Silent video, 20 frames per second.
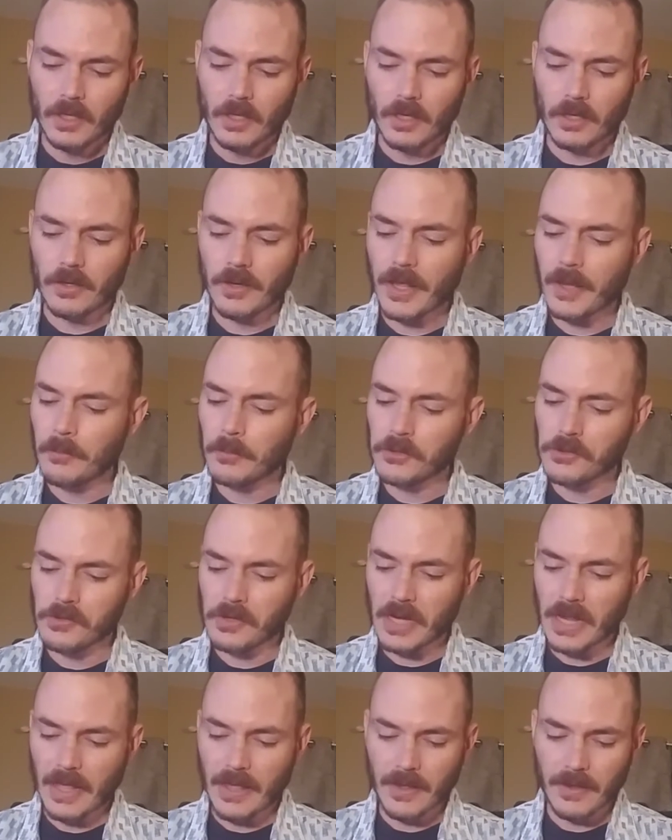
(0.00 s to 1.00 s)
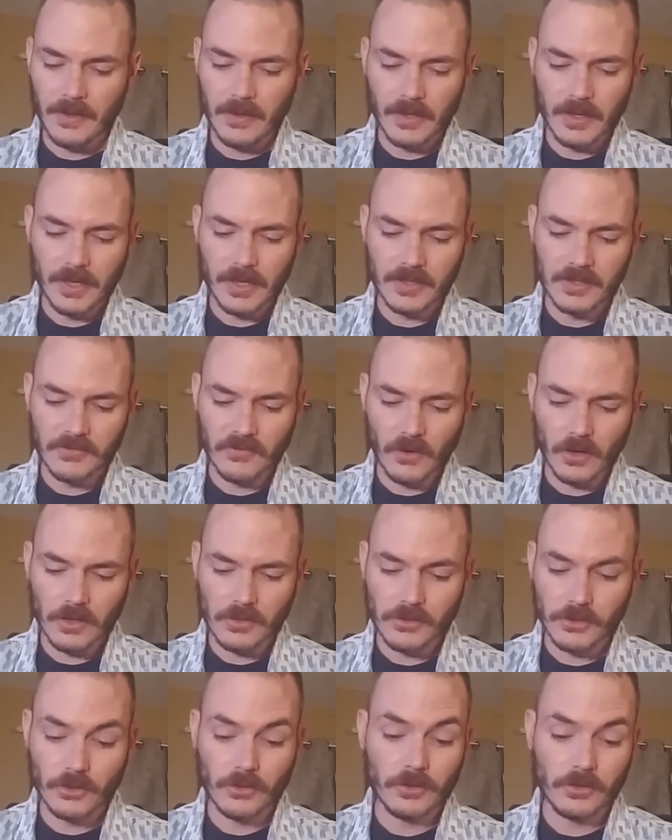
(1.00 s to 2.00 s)
Her name was Renee, and as far
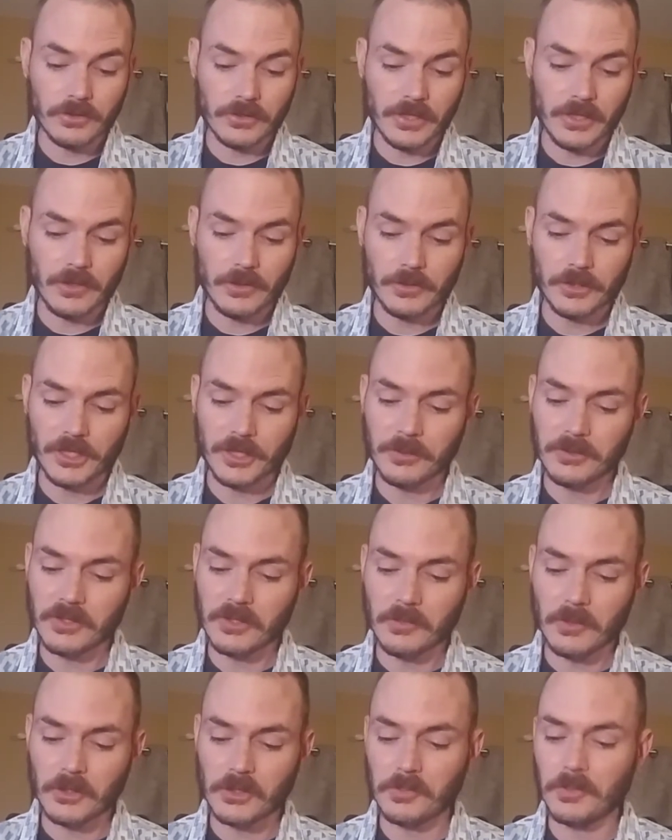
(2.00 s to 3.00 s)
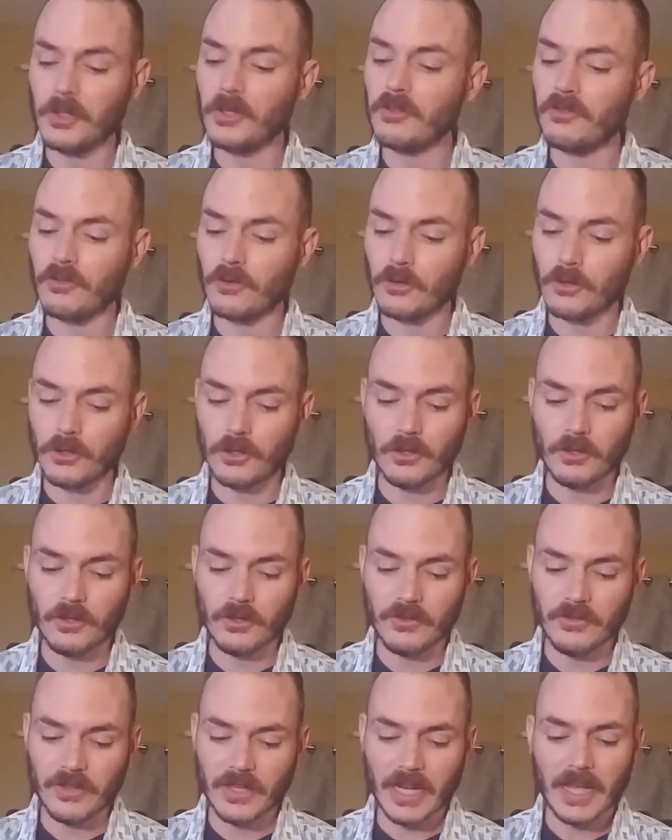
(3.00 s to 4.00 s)
as girls go, she was the most beautiful
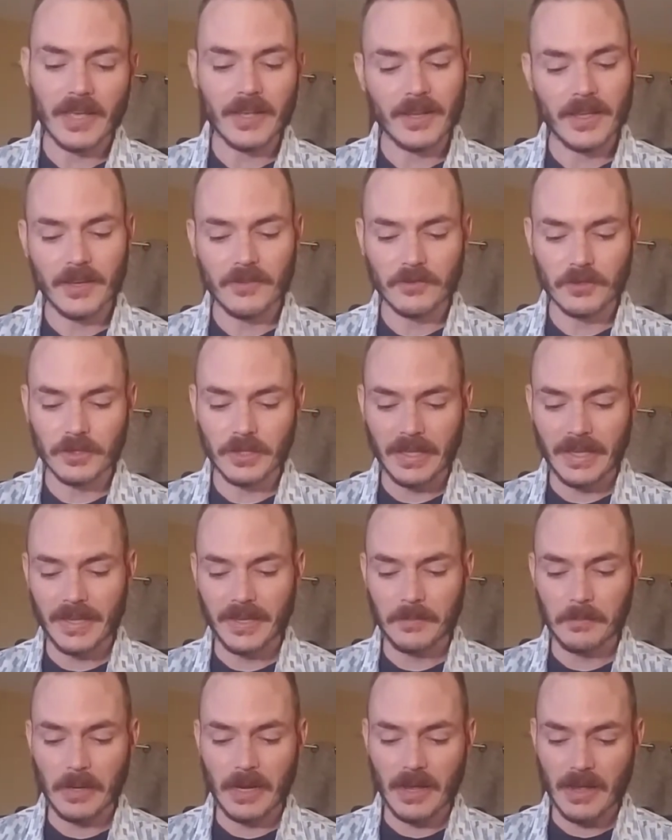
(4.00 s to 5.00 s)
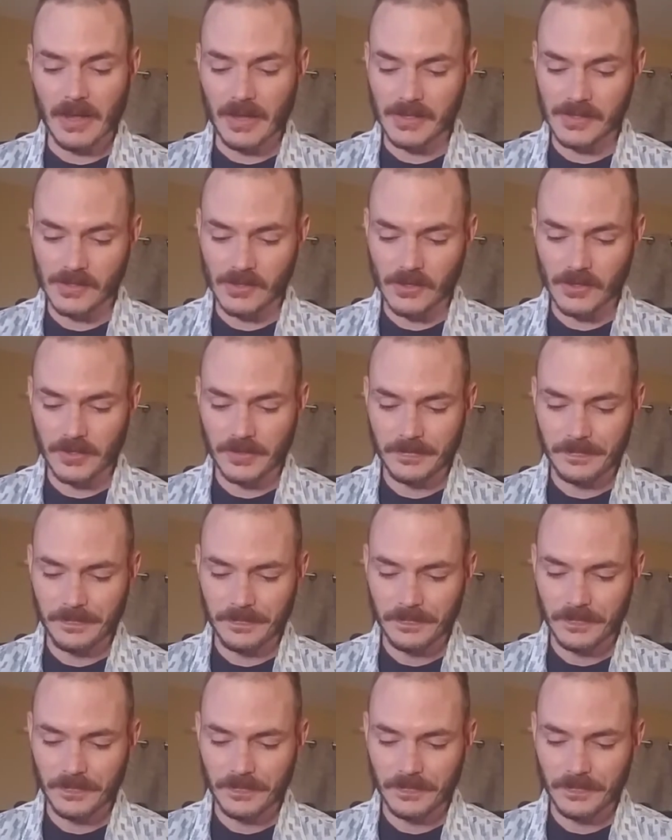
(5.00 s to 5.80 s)
girl that I had ever laid my eyes on.